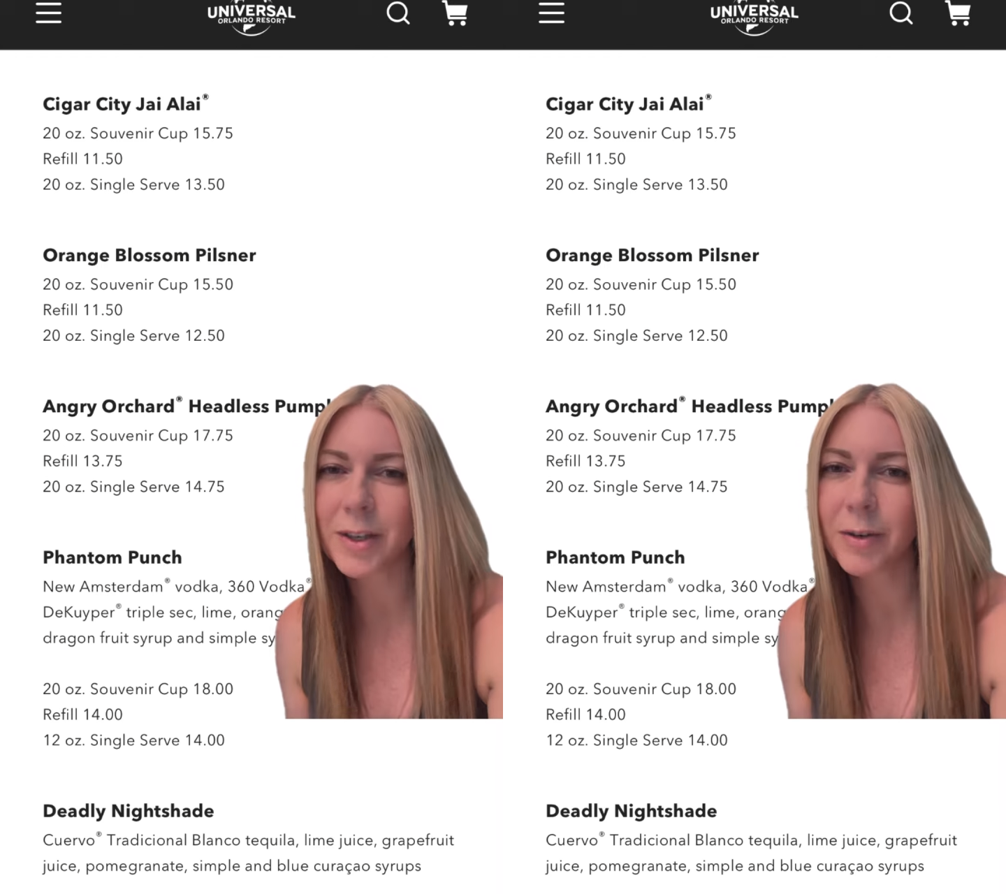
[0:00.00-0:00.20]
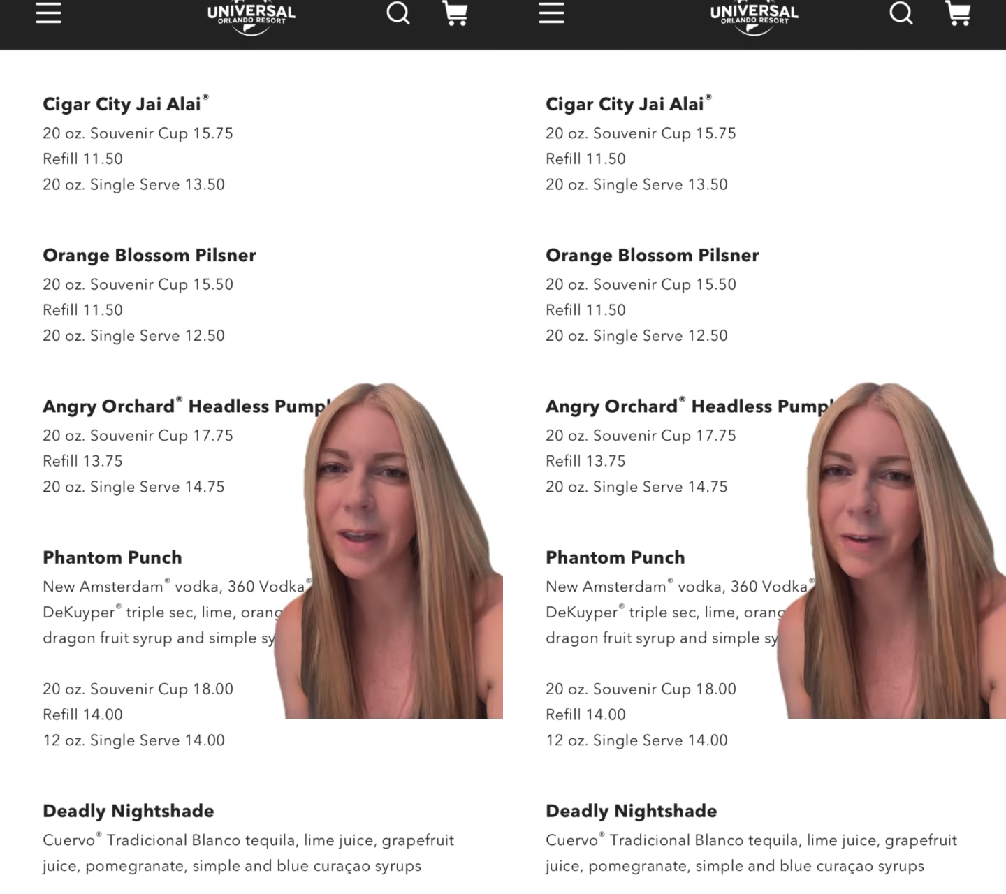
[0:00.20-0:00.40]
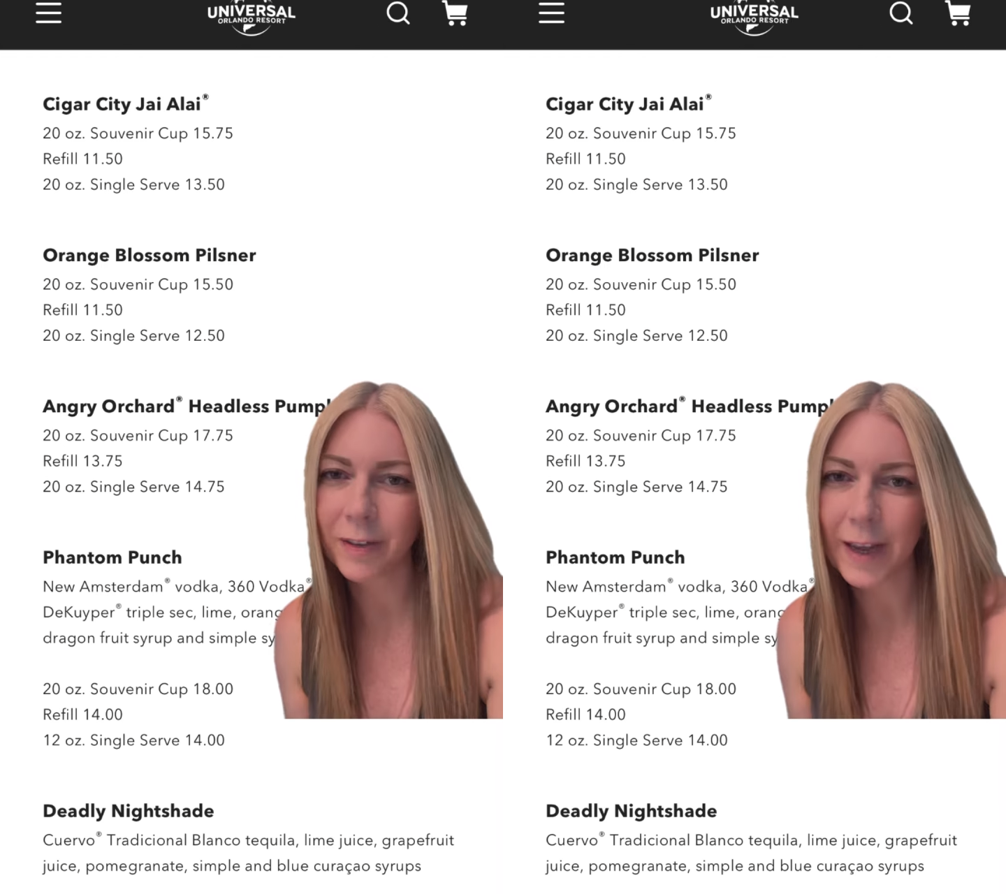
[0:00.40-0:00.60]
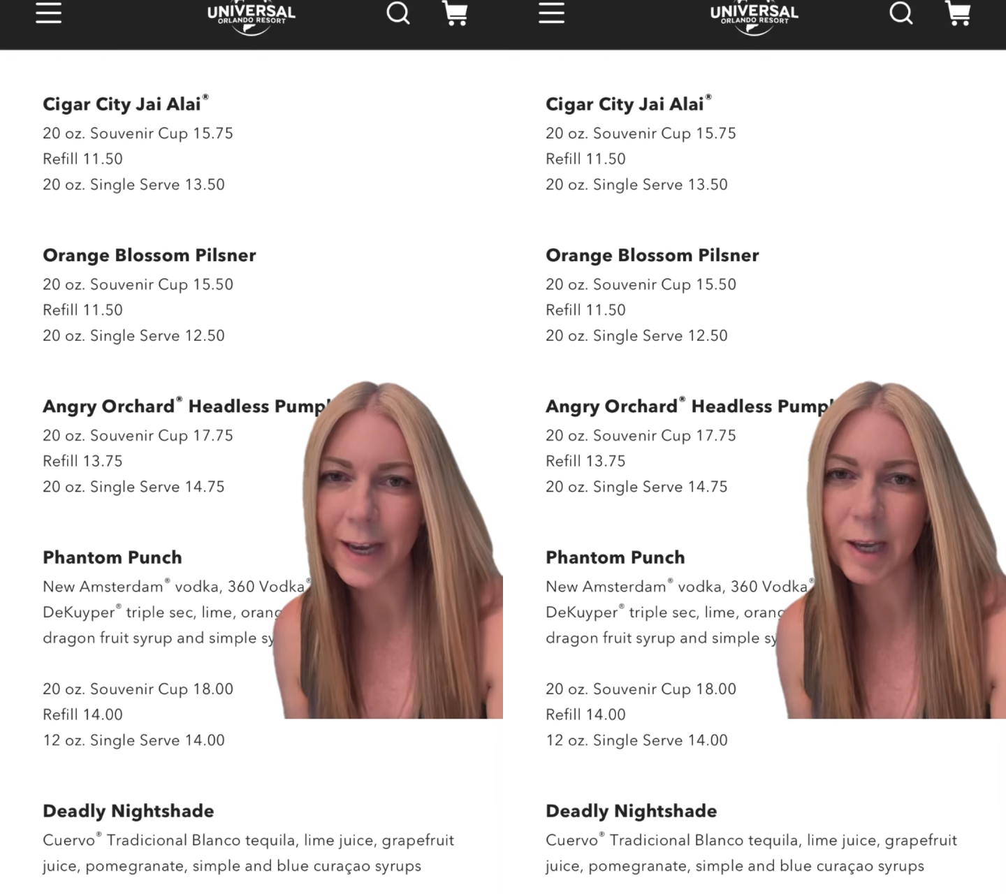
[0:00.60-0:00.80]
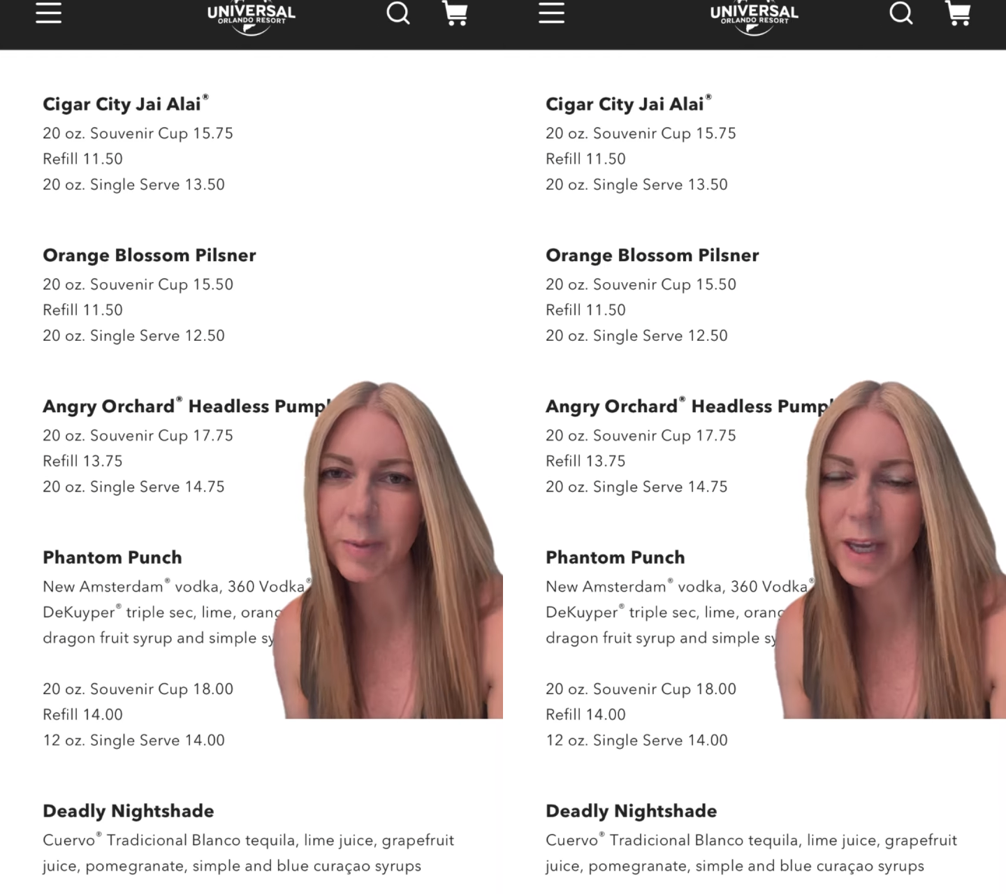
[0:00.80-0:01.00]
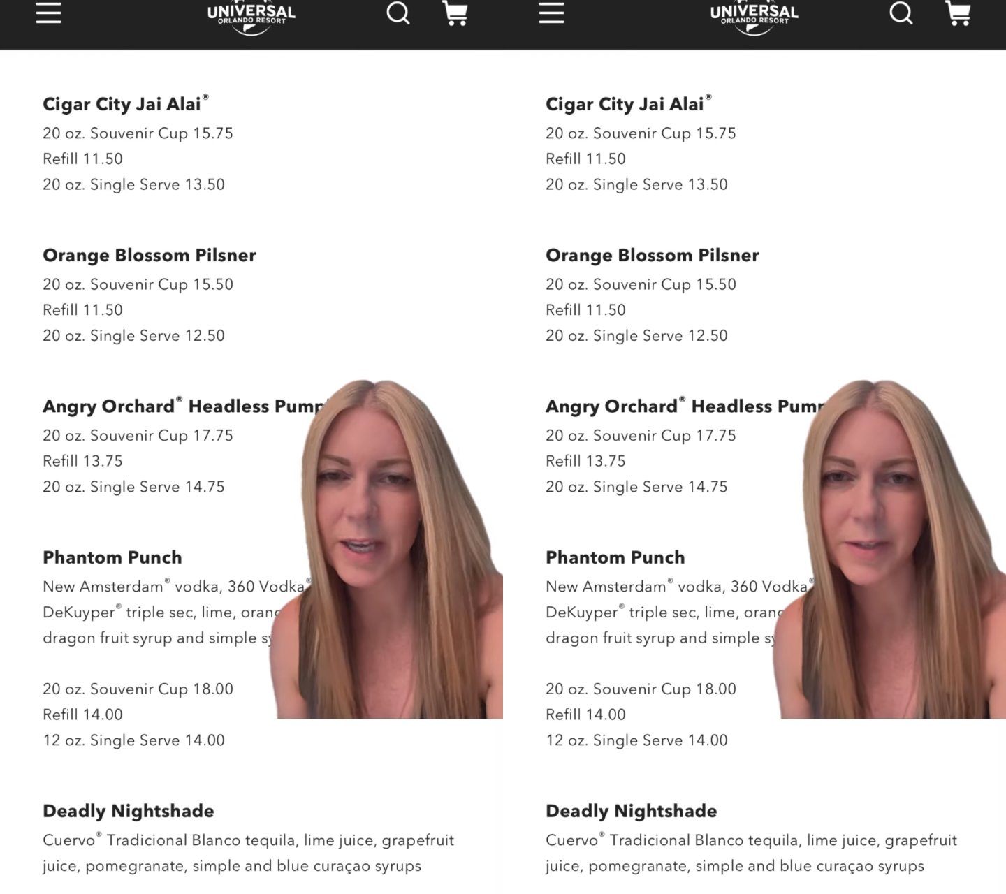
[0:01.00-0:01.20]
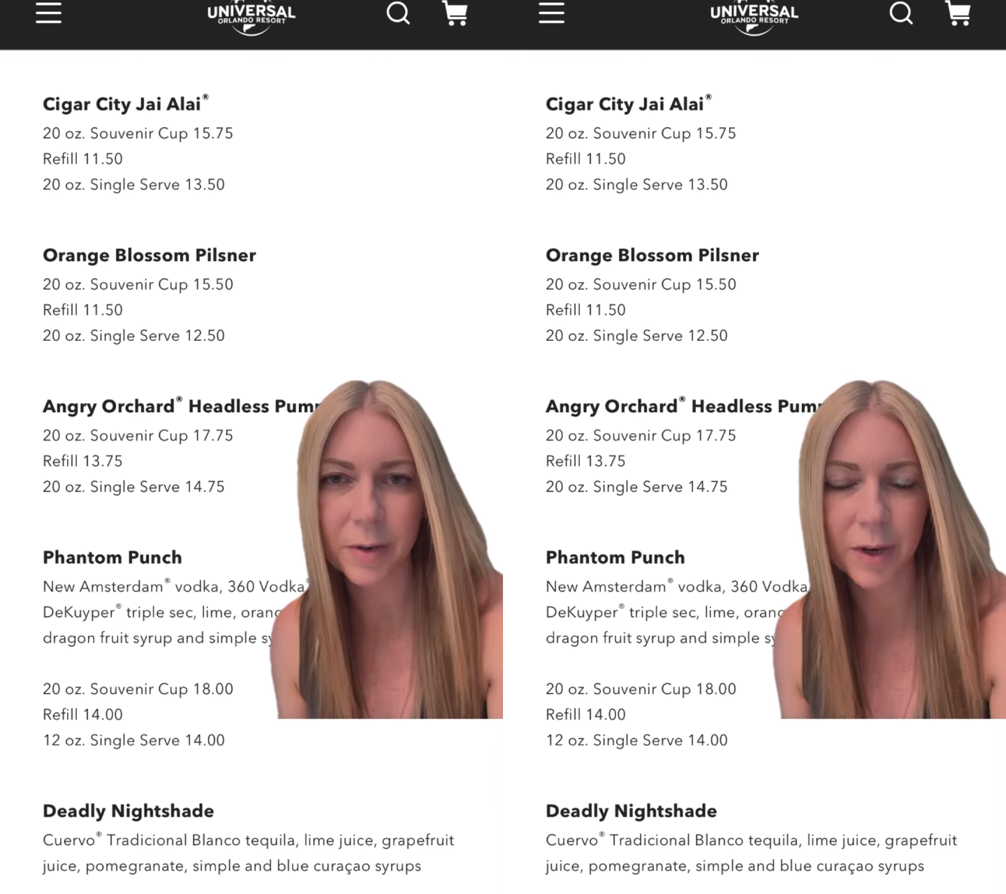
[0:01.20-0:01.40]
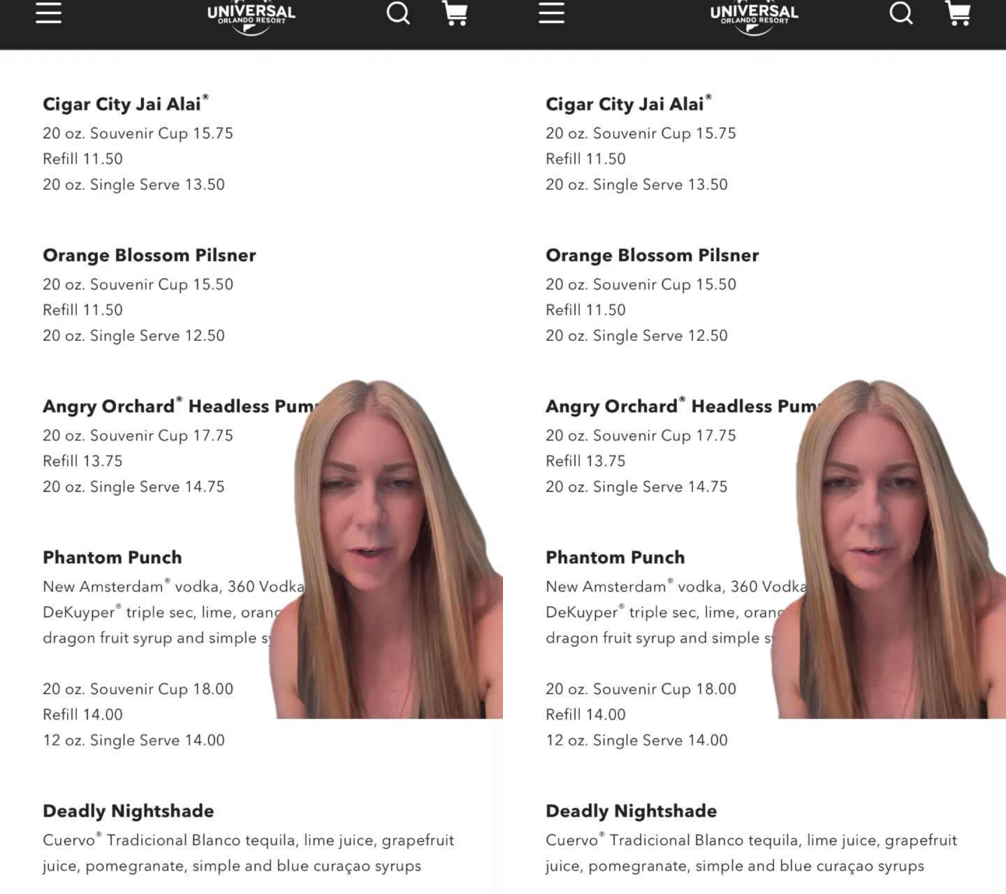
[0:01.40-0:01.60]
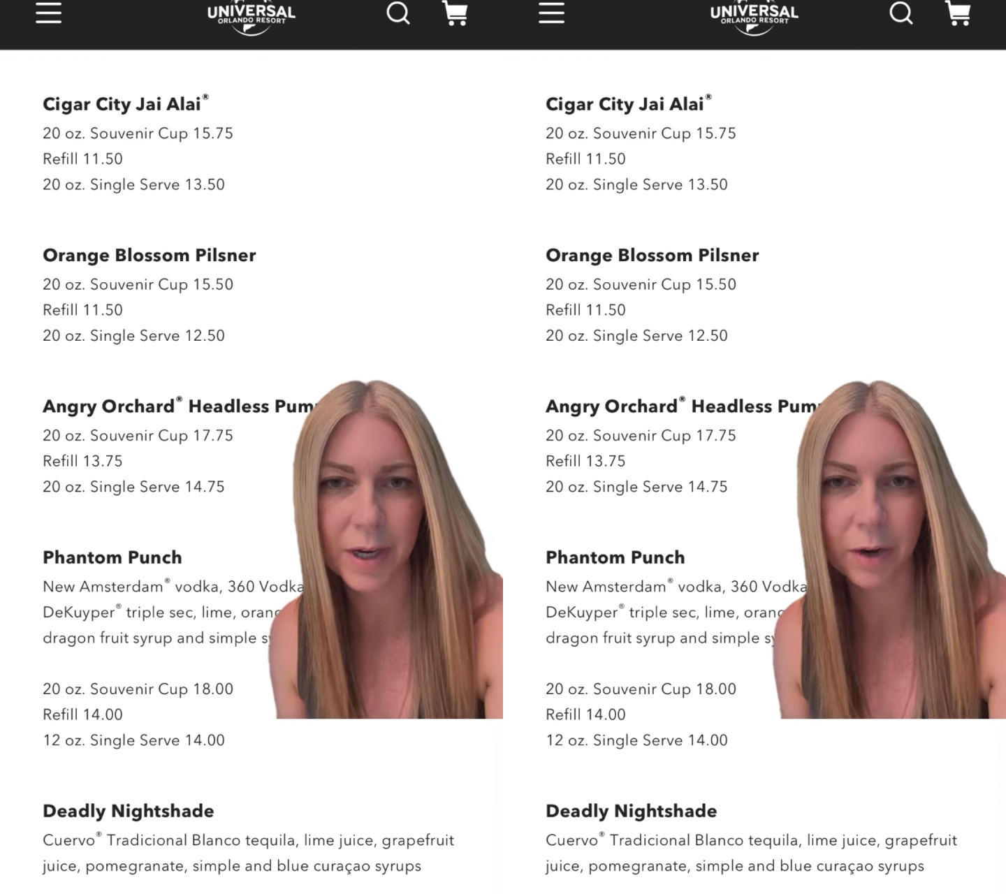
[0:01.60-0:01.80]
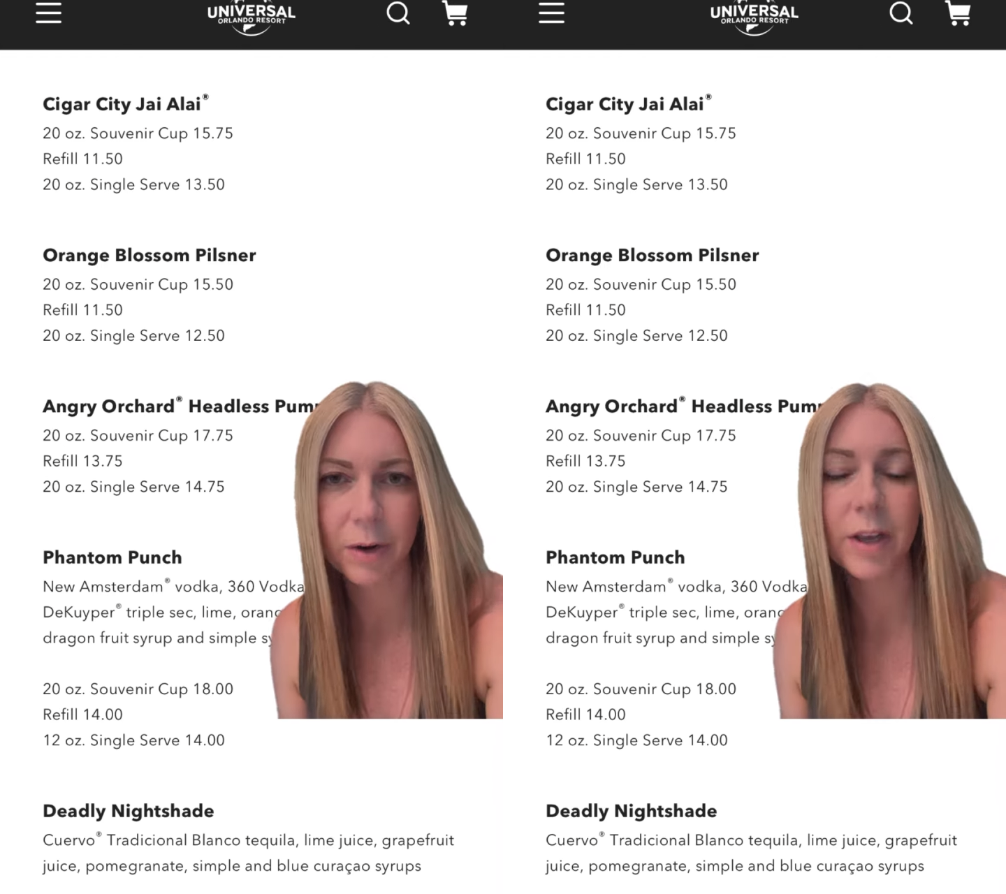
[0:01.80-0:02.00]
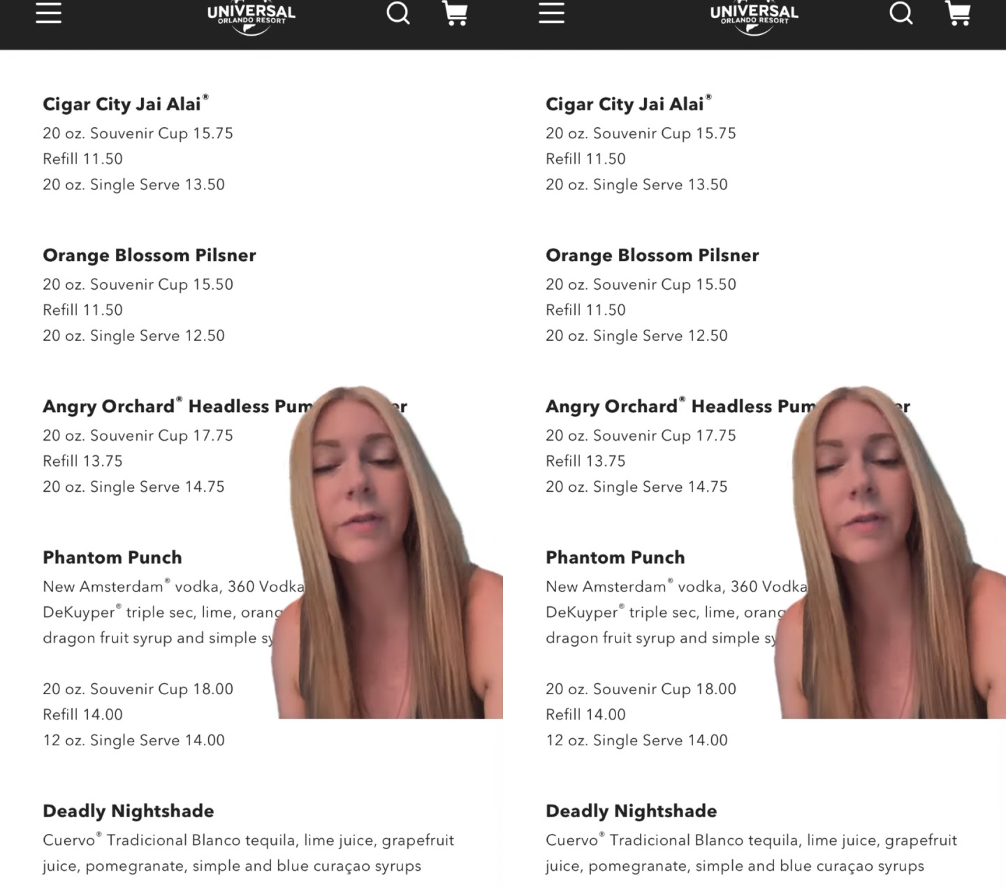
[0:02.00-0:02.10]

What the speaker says: You either like IPAs or you don't.